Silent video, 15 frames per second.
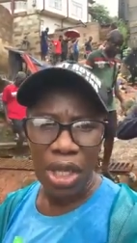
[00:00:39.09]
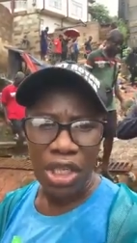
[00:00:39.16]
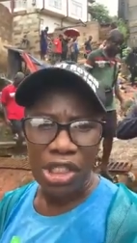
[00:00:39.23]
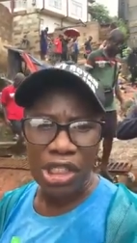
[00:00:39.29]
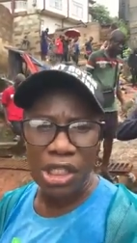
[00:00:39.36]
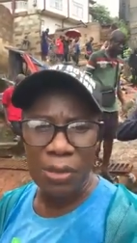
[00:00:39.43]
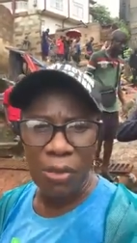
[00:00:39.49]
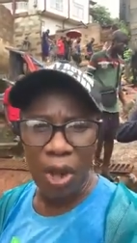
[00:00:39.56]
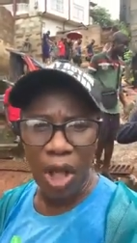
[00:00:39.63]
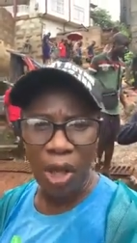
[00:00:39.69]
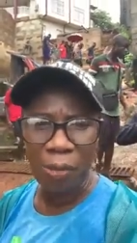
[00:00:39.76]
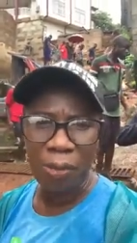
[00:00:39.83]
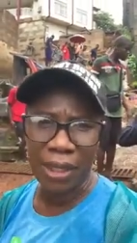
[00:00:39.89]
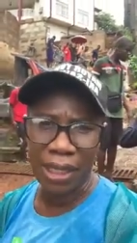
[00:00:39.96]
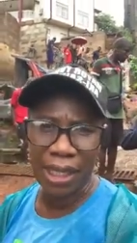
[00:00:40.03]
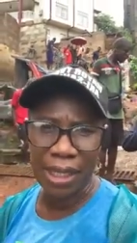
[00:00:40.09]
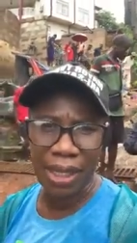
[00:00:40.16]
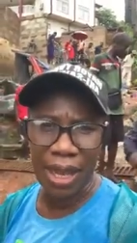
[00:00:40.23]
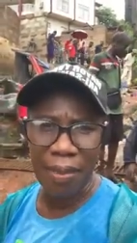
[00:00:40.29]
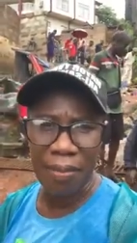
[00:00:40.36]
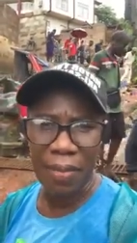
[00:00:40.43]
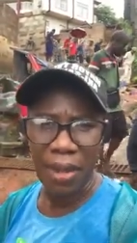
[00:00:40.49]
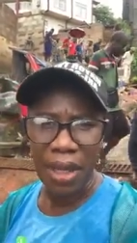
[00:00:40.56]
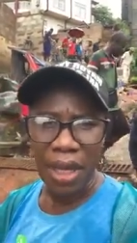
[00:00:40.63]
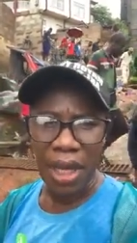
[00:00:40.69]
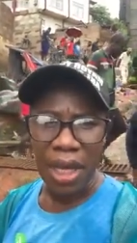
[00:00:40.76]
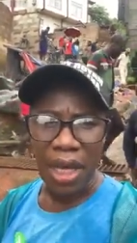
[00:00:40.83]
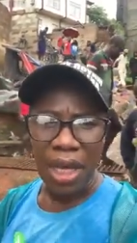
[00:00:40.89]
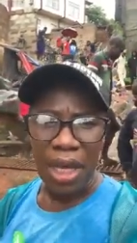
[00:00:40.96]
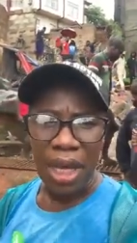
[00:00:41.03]
small picking them,
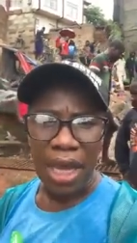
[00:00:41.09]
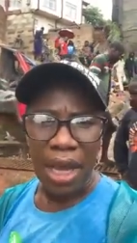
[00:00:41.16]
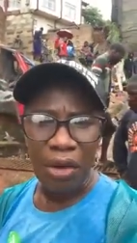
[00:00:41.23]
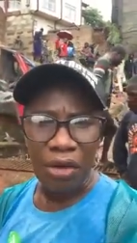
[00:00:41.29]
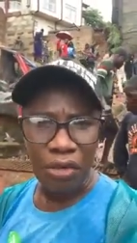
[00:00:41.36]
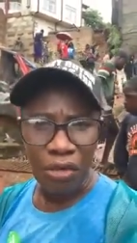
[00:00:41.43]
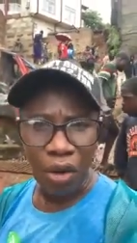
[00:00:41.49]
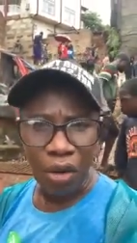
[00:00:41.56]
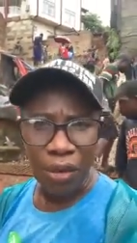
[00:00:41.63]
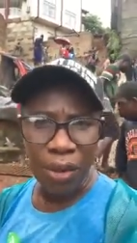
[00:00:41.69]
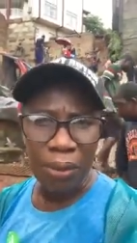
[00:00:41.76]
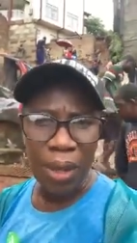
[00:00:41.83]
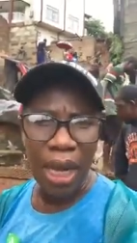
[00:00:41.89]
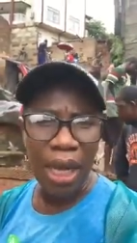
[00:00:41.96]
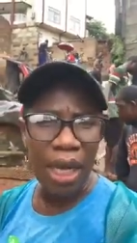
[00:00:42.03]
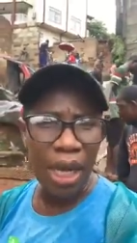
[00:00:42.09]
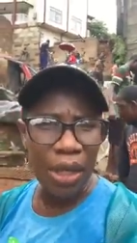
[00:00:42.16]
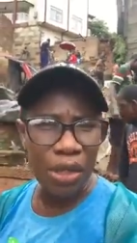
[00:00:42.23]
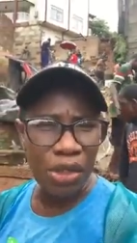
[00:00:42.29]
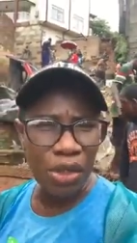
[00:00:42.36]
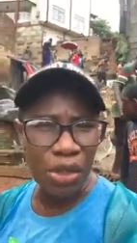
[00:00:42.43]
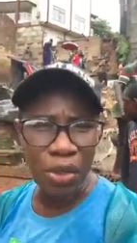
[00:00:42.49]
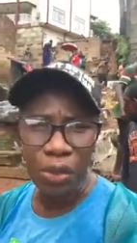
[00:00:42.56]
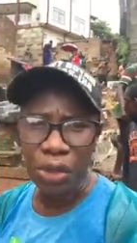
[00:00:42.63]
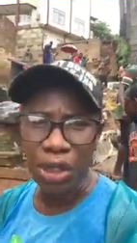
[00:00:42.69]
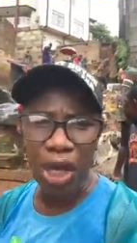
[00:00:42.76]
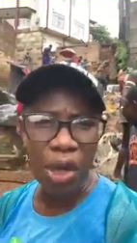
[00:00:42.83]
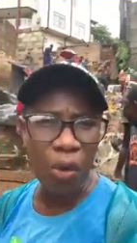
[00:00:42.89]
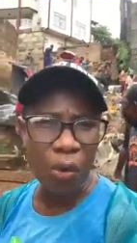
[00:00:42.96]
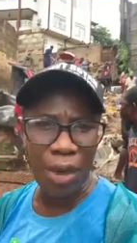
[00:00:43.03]
grown uh, uh, two
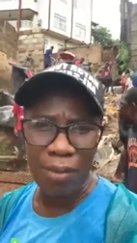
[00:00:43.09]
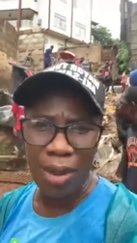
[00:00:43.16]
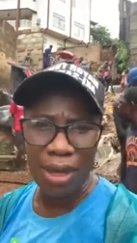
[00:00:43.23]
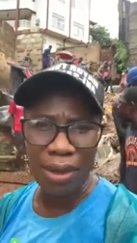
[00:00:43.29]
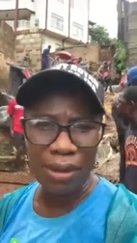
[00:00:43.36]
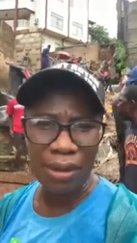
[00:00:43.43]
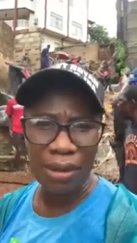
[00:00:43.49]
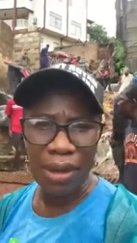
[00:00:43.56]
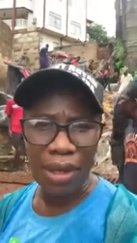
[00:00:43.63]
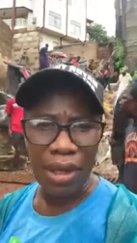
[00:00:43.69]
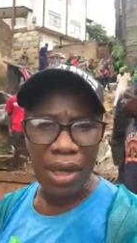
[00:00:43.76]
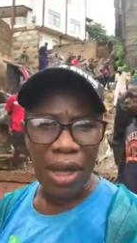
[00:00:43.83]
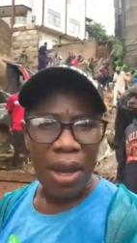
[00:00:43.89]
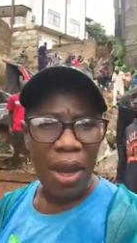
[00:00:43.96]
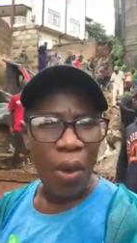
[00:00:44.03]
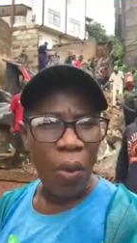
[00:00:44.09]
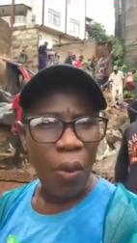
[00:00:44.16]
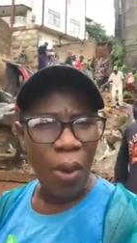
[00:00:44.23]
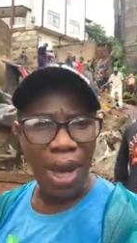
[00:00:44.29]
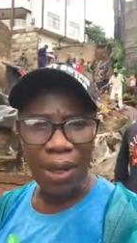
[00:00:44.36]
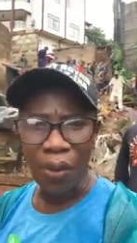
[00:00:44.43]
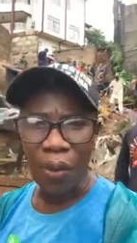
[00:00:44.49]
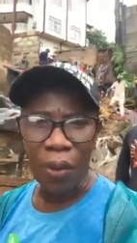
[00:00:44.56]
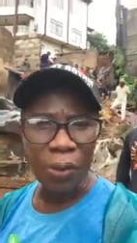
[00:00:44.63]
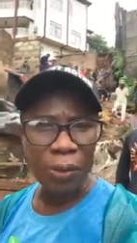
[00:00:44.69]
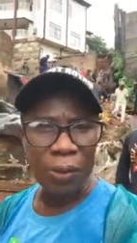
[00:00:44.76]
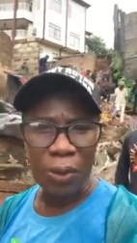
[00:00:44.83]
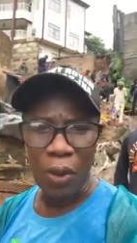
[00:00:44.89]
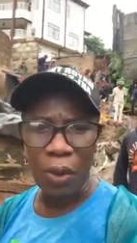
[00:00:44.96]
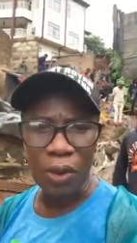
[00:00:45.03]
young women, one old
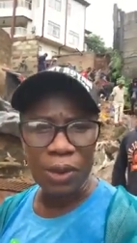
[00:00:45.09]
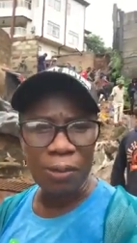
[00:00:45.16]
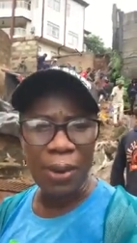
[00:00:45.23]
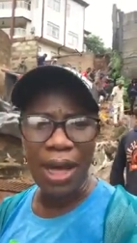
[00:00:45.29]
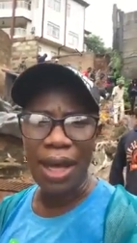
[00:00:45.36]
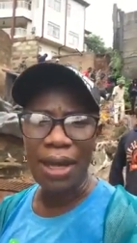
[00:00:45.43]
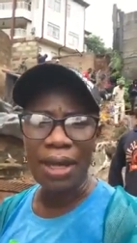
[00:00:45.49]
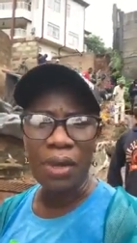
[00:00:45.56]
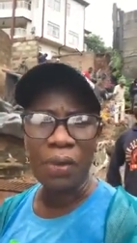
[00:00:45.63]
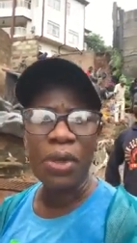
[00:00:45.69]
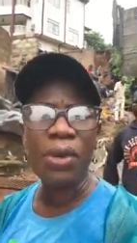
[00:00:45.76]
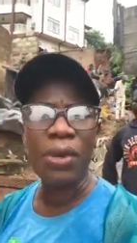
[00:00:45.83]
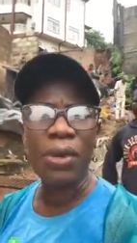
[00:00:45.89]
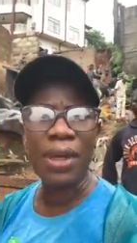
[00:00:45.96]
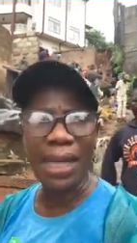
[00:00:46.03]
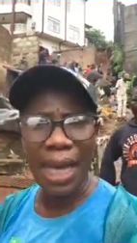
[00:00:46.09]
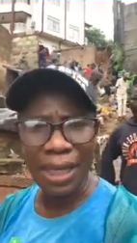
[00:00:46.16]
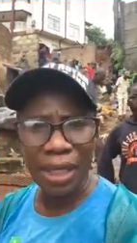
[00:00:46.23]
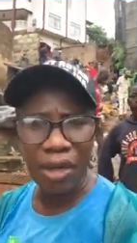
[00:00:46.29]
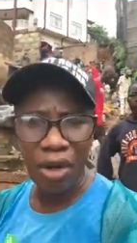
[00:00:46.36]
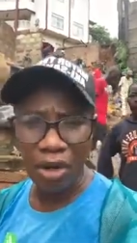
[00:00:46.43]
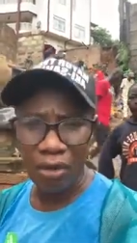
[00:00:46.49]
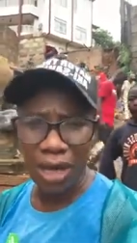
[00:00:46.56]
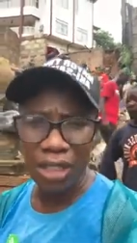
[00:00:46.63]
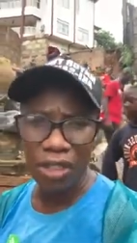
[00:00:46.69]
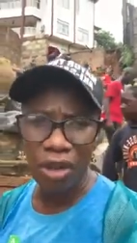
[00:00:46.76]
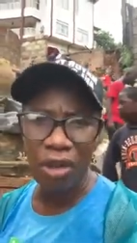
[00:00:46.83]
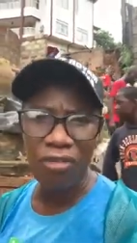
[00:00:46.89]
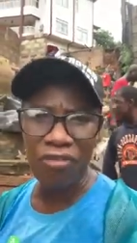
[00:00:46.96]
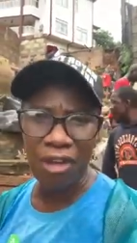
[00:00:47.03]
old car. We will get the correct
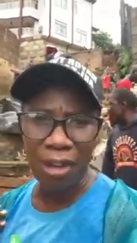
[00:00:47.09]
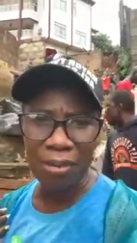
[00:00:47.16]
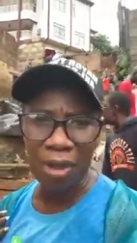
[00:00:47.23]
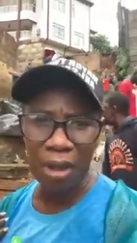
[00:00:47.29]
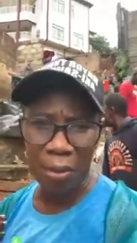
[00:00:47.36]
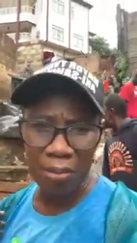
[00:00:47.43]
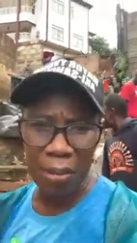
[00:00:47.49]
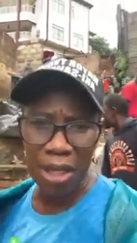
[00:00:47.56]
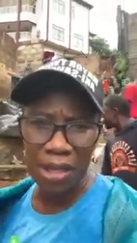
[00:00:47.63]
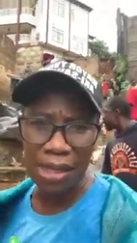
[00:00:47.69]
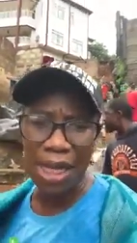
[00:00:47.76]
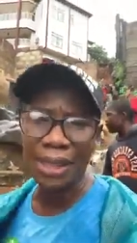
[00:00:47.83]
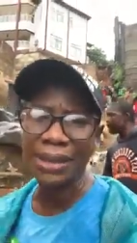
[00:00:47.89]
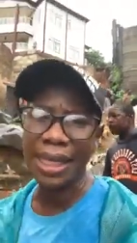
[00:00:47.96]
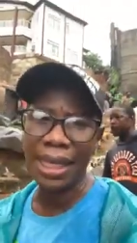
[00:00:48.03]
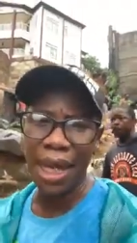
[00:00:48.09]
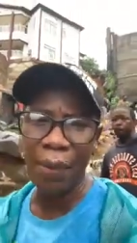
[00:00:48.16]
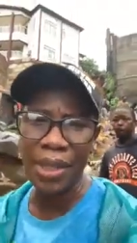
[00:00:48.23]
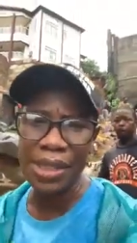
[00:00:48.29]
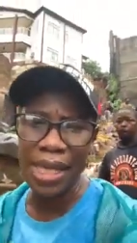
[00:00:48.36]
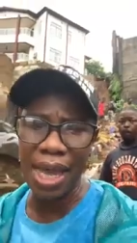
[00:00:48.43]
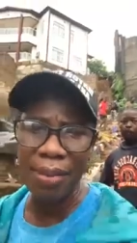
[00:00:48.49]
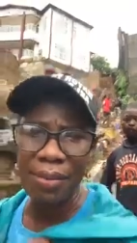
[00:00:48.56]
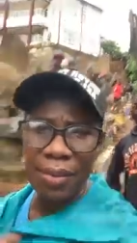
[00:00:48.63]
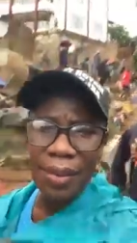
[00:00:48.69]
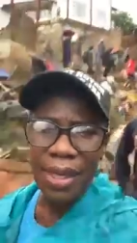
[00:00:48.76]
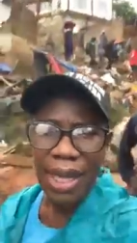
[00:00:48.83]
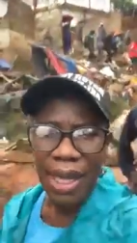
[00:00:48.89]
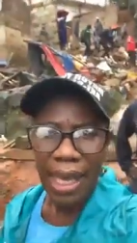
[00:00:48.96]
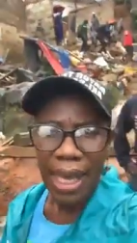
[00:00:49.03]
confirmed numbers. Adeya with N,
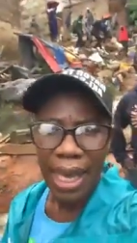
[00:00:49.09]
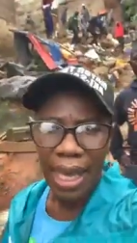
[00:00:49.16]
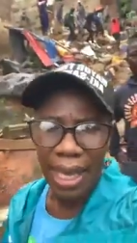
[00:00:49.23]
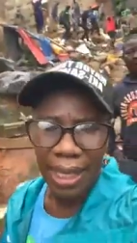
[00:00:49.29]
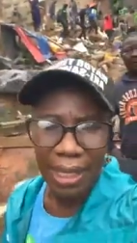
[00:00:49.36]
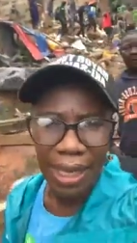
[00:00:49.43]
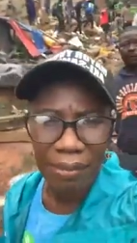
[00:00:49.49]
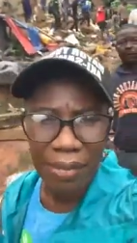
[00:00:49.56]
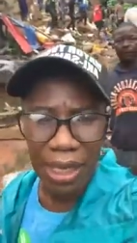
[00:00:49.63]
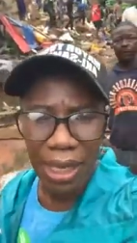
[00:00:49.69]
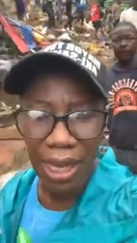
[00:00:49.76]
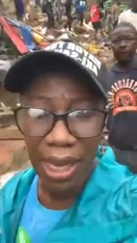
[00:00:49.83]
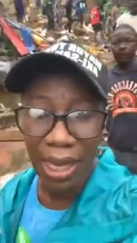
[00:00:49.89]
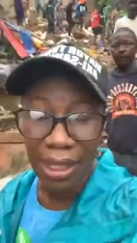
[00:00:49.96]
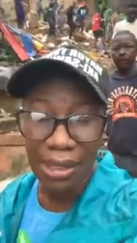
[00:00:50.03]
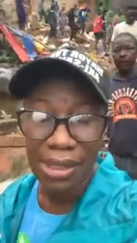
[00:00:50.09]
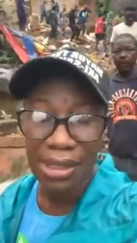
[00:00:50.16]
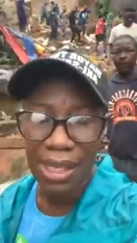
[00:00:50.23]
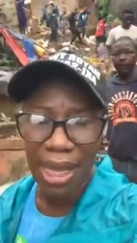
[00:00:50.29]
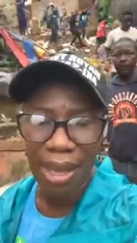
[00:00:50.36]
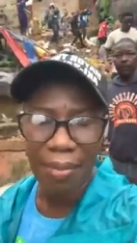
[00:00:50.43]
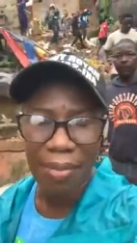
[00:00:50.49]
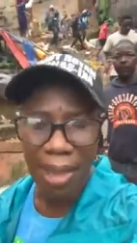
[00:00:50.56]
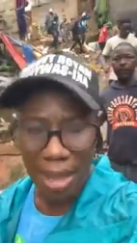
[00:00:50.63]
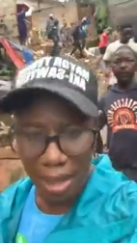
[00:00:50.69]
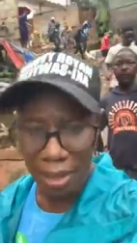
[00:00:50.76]
N, NDMA